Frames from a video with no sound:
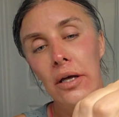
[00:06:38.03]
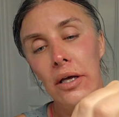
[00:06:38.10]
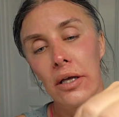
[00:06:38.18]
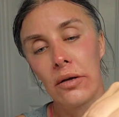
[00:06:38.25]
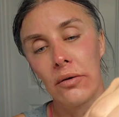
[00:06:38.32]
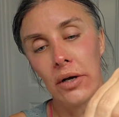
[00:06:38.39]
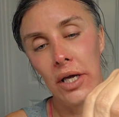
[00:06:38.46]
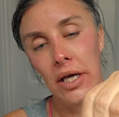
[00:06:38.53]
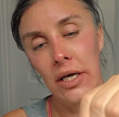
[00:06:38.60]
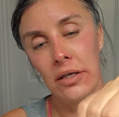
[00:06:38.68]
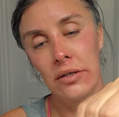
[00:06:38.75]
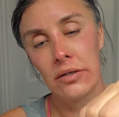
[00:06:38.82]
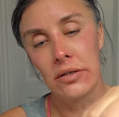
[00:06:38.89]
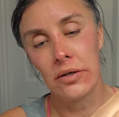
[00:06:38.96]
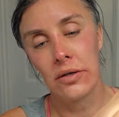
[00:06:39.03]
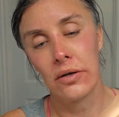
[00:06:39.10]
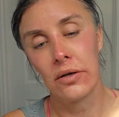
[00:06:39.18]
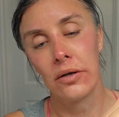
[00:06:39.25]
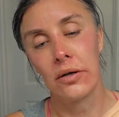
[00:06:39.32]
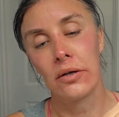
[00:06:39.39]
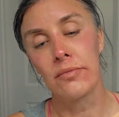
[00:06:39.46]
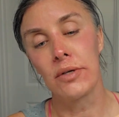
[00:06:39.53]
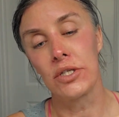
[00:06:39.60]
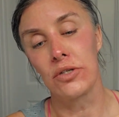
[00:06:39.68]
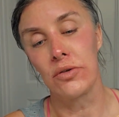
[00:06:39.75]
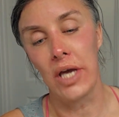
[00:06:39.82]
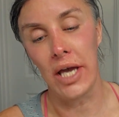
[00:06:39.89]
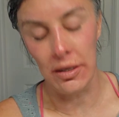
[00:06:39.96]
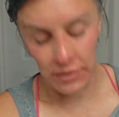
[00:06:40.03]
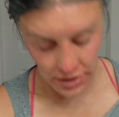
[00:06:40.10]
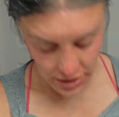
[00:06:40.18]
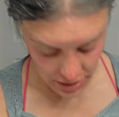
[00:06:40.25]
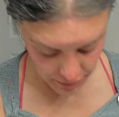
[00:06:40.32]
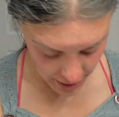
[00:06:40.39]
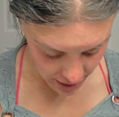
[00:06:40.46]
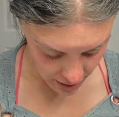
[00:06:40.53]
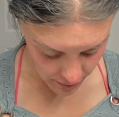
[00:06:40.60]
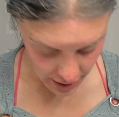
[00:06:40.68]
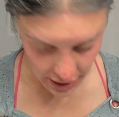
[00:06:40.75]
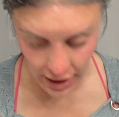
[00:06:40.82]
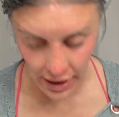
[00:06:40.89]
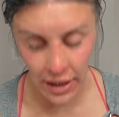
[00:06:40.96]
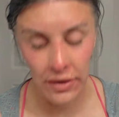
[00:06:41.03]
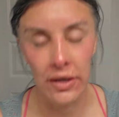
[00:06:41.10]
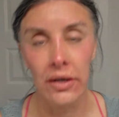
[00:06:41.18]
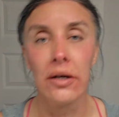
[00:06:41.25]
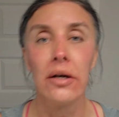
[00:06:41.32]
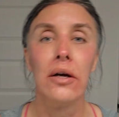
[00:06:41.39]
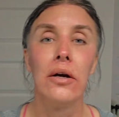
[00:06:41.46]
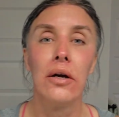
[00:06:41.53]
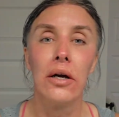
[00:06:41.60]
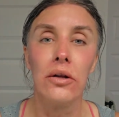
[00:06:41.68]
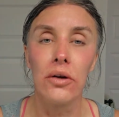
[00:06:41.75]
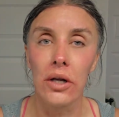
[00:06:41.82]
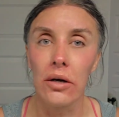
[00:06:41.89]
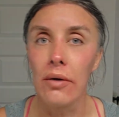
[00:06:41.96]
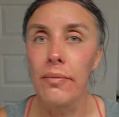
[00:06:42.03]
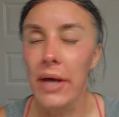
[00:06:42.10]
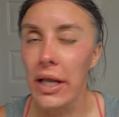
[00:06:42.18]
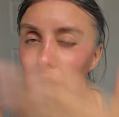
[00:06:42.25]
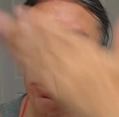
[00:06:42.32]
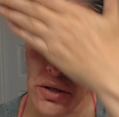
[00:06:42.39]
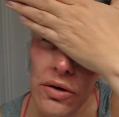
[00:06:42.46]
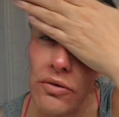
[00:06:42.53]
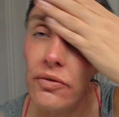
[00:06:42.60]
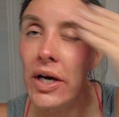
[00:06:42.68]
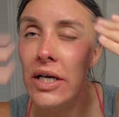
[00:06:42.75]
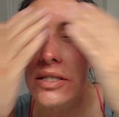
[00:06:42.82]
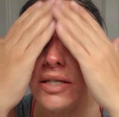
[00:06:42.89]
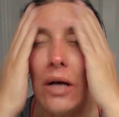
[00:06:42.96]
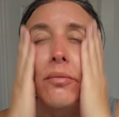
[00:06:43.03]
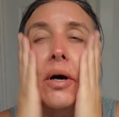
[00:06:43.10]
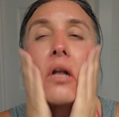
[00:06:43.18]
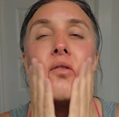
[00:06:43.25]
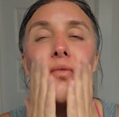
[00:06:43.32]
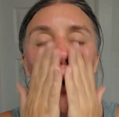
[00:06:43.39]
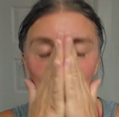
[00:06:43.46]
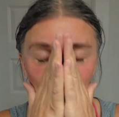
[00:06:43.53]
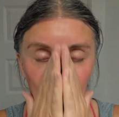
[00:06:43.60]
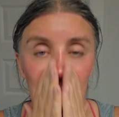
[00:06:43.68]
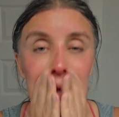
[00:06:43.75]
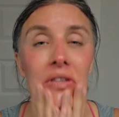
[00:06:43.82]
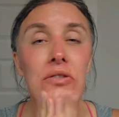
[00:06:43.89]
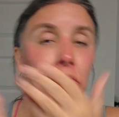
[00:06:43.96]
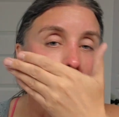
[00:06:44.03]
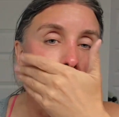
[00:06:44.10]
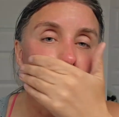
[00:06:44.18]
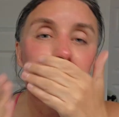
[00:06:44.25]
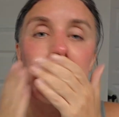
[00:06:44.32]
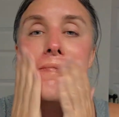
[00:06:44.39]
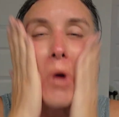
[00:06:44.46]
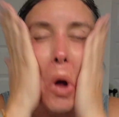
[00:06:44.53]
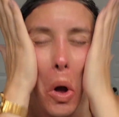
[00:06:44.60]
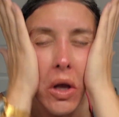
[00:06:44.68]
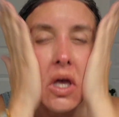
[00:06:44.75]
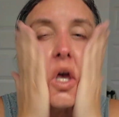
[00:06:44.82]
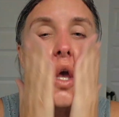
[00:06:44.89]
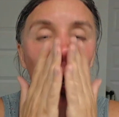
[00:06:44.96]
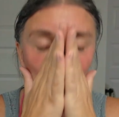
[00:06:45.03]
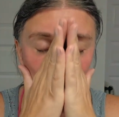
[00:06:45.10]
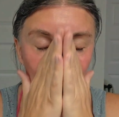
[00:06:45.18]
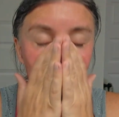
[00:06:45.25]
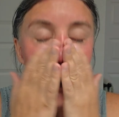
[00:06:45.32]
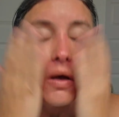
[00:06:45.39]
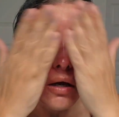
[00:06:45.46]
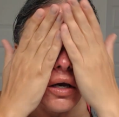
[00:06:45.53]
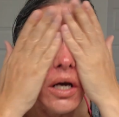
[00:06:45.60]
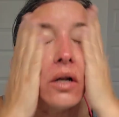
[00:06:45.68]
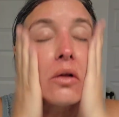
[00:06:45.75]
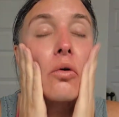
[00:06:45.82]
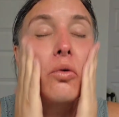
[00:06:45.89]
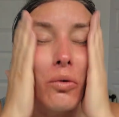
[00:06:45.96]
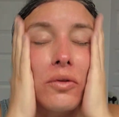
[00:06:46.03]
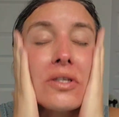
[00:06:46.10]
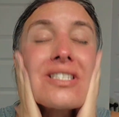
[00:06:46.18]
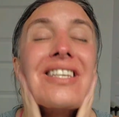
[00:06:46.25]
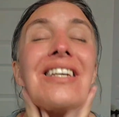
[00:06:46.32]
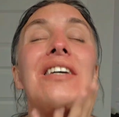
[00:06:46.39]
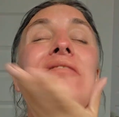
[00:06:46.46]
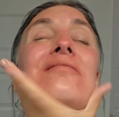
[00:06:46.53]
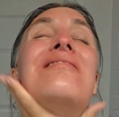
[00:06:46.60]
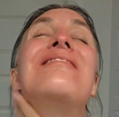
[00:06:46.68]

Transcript: into our hand as much as you can, because it's a pain in the butt to get out of there. You're going to rub that into your face to help kind of soothe, heal, and cool the skin.